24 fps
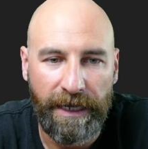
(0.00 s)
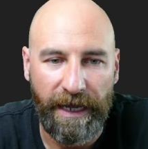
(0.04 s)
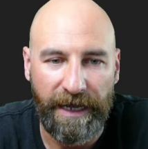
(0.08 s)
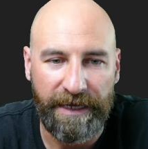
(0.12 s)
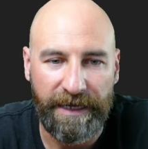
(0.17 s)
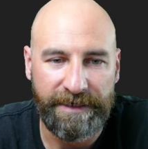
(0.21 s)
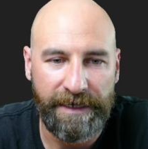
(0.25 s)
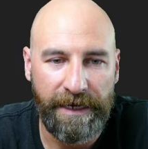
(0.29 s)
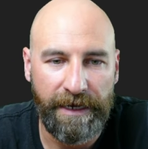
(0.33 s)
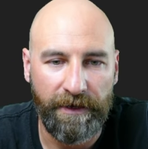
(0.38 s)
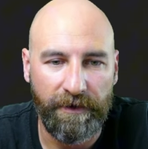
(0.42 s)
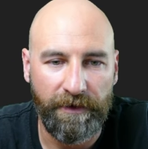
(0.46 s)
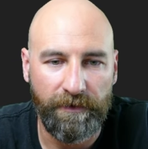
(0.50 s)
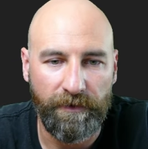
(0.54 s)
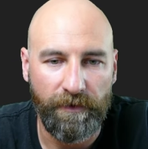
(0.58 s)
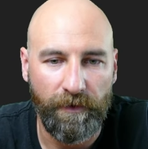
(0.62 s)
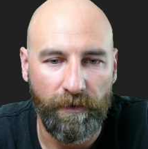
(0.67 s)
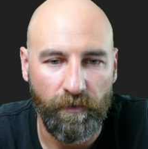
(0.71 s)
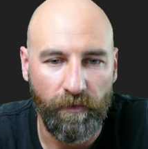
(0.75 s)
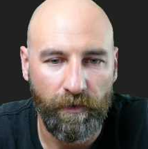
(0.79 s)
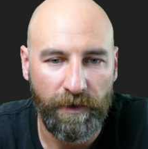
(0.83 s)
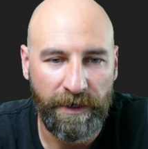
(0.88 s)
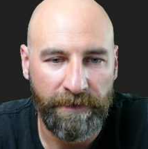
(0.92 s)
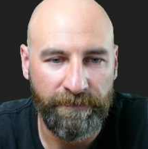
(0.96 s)
And now
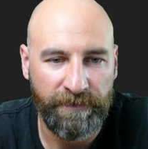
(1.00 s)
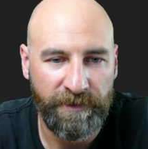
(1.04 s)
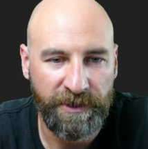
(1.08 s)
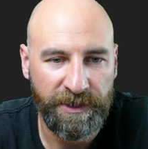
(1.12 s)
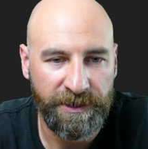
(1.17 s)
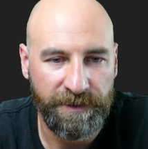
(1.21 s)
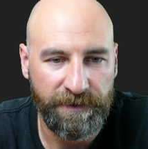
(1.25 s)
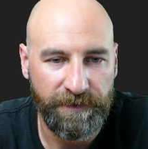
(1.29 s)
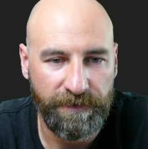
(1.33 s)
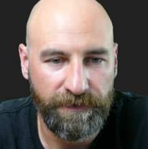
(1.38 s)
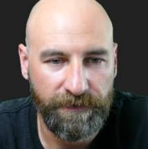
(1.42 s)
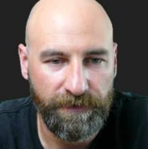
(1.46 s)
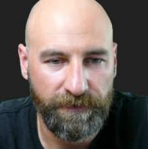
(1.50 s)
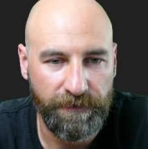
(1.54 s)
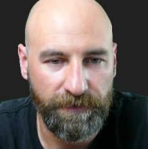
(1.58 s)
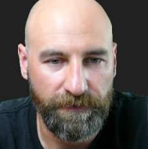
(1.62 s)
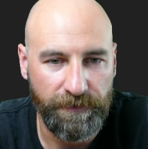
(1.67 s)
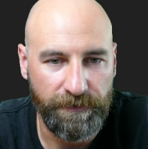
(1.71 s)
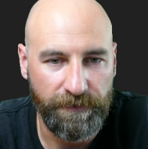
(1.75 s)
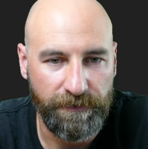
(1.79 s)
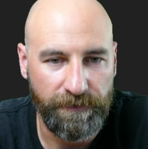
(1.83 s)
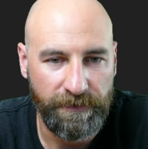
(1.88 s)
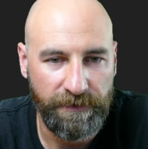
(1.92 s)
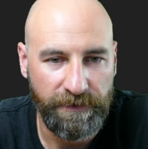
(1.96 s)
what I'm gonna
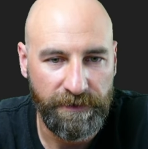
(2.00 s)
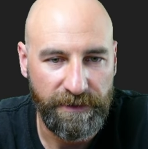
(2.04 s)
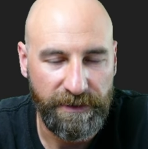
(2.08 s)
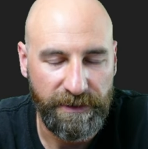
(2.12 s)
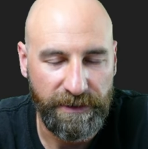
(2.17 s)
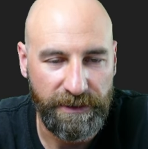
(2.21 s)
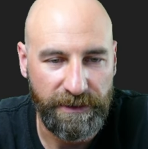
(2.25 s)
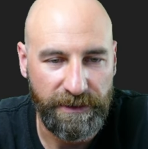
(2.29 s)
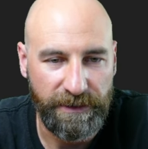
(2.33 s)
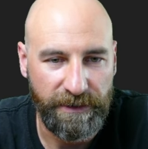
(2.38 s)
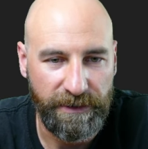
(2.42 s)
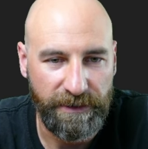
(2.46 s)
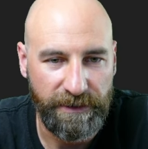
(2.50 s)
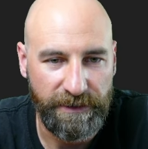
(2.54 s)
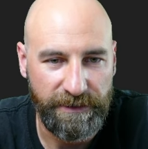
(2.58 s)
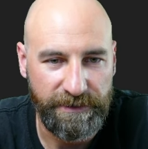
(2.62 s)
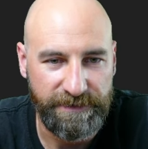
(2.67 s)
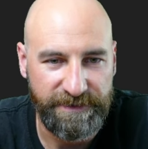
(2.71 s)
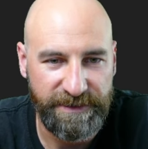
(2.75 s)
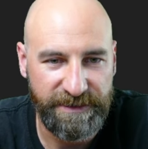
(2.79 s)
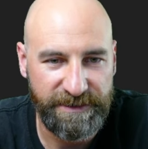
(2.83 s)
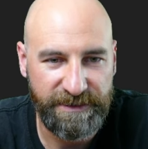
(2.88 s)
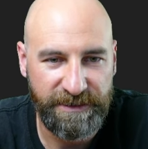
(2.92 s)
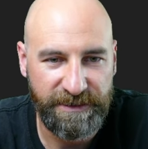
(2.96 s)
do,
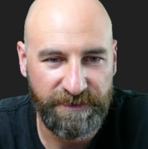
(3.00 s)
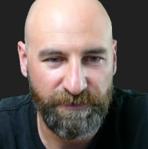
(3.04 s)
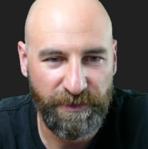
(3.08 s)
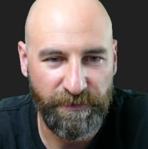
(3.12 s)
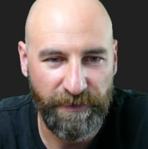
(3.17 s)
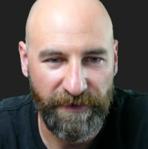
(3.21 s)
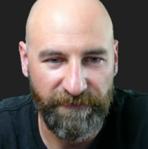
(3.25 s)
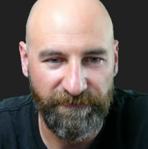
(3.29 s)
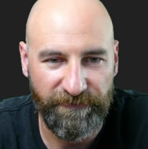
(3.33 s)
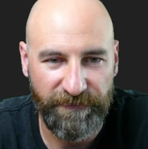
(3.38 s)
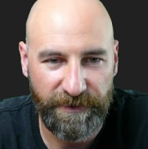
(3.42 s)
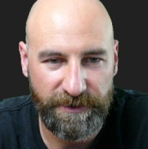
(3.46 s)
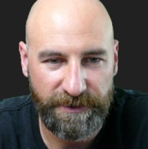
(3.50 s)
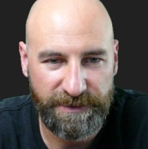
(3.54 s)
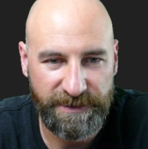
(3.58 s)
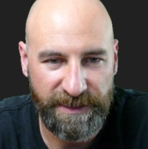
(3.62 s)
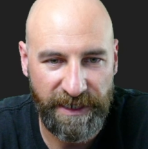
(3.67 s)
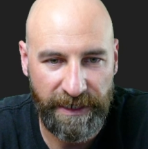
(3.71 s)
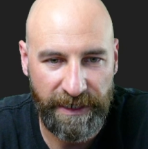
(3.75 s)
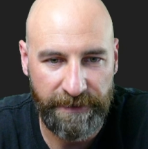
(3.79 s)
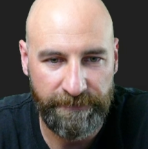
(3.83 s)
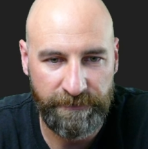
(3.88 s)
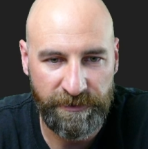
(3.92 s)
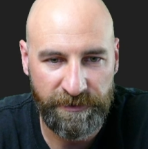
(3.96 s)
this is gonna be my first
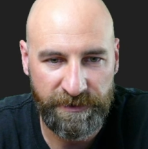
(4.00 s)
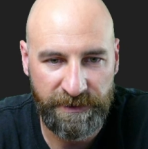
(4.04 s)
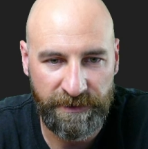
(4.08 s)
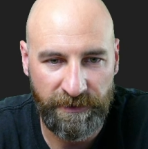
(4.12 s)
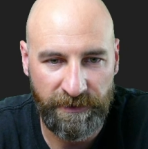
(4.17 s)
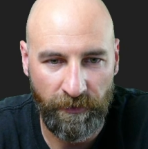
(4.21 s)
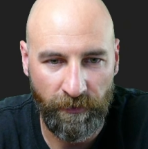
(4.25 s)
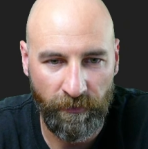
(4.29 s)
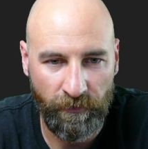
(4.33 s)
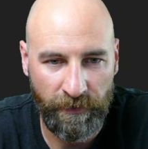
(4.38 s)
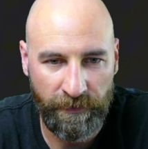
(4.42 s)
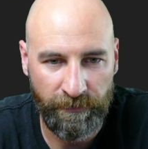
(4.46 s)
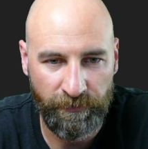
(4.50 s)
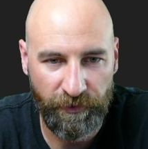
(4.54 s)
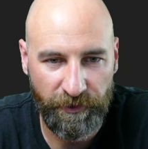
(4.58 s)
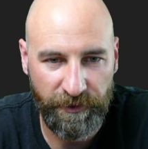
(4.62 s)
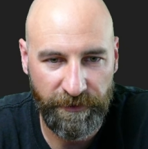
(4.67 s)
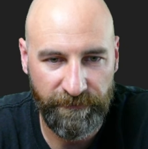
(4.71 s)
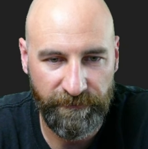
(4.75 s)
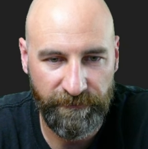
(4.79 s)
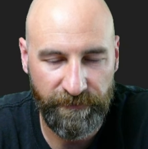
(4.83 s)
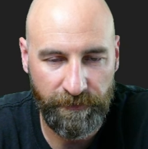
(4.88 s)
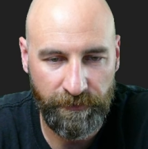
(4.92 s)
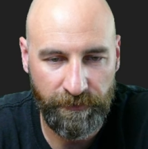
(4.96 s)
time using O1
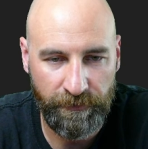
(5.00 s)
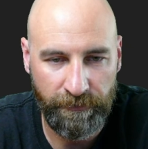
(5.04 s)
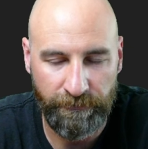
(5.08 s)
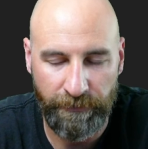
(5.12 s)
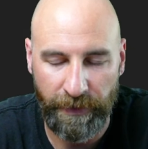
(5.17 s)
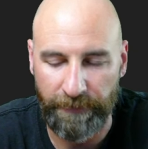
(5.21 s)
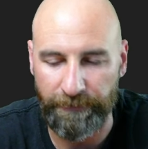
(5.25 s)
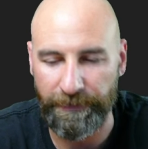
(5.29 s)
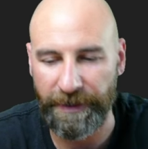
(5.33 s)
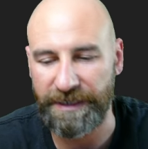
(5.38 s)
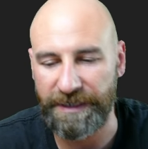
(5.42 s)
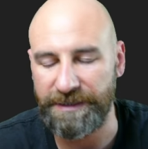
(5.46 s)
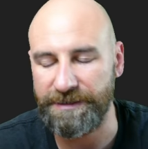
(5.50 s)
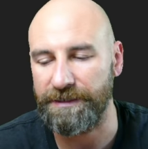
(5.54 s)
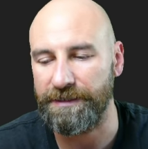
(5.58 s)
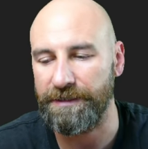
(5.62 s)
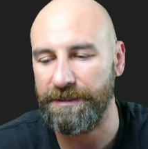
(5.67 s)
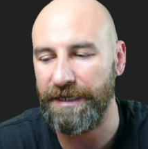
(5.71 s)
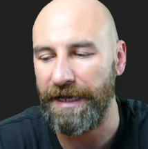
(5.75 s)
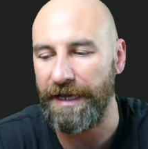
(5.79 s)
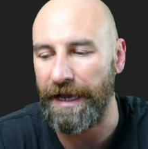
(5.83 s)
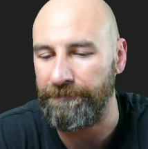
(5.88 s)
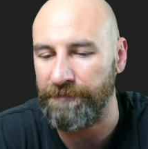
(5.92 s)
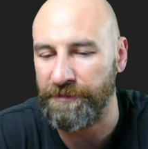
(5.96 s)
Preview, but
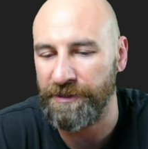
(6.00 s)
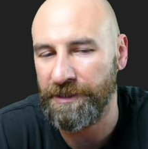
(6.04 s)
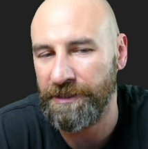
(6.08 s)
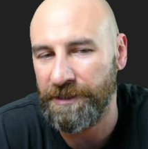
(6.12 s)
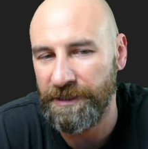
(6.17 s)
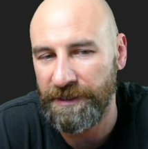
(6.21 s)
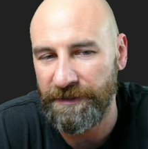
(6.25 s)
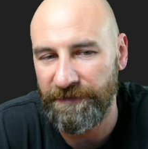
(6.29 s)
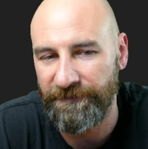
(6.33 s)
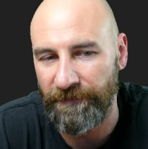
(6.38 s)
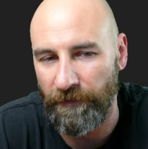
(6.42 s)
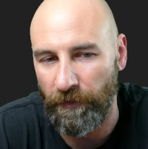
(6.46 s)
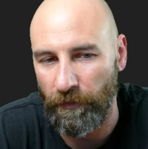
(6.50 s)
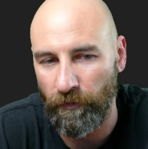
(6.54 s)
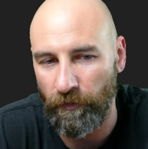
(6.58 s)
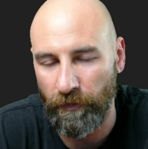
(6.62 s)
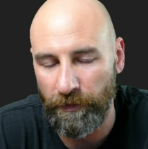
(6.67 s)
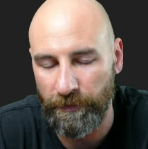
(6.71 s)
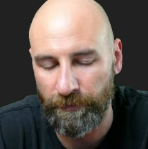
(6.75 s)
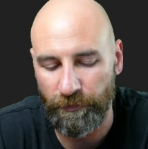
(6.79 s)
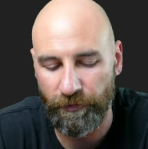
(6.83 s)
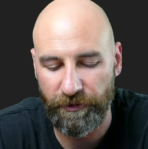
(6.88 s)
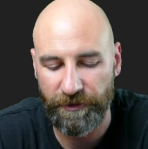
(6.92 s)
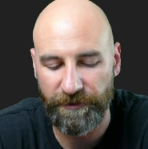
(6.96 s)
basically I'm gonna give
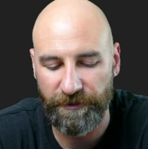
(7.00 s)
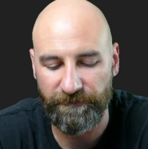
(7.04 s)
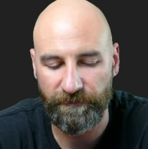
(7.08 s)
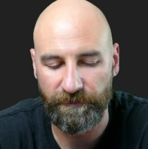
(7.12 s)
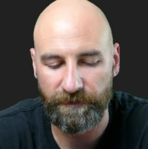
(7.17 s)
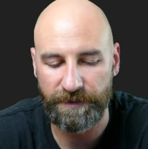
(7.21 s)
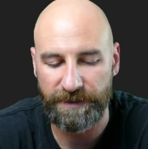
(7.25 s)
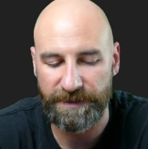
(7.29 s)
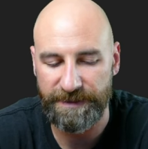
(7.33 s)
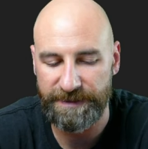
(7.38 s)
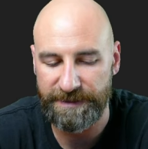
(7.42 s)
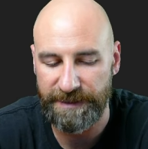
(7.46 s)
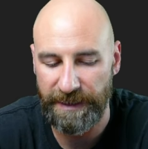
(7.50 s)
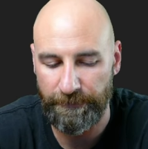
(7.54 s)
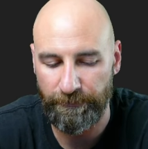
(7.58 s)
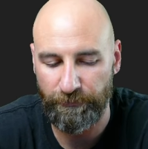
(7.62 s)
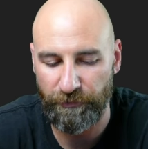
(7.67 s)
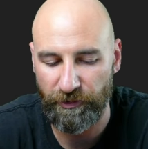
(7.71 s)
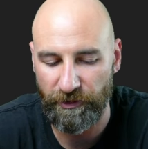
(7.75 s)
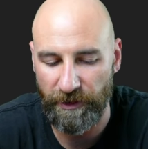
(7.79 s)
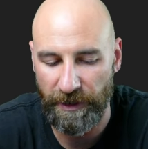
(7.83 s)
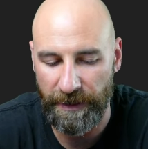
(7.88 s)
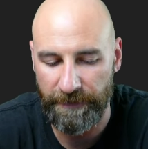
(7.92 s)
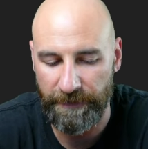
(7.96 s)
O1 Preview the same
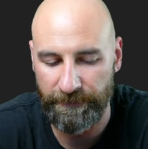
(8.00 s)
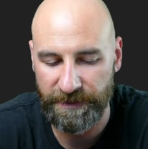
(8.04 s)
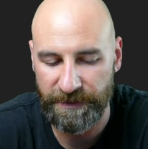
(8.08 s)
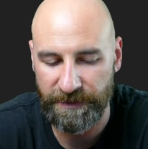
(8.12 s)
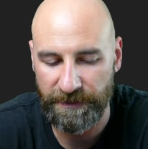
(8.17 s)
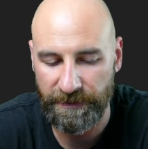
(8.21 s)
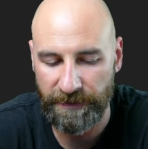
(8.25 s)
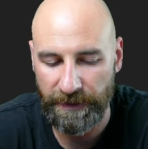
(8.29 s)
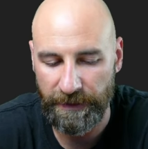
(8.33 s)
prompt